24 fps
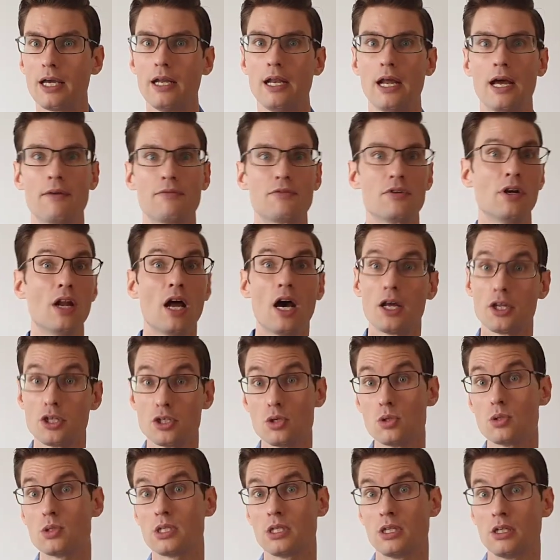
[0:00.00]
after not
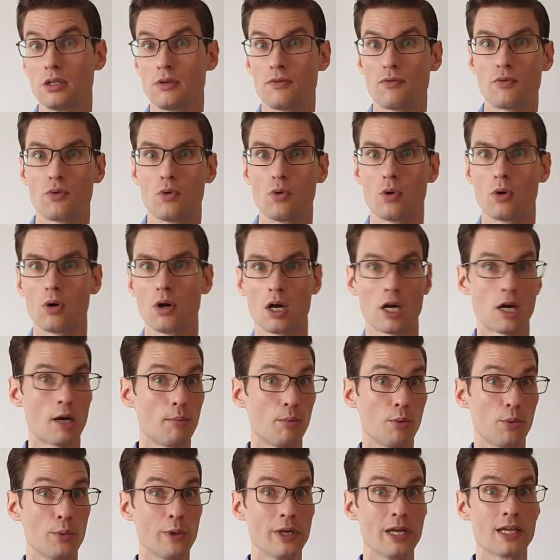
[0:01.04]
using it for a couple
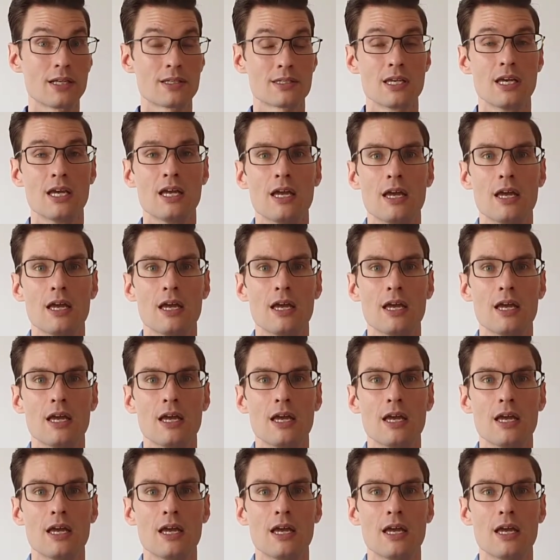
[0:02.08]
weeks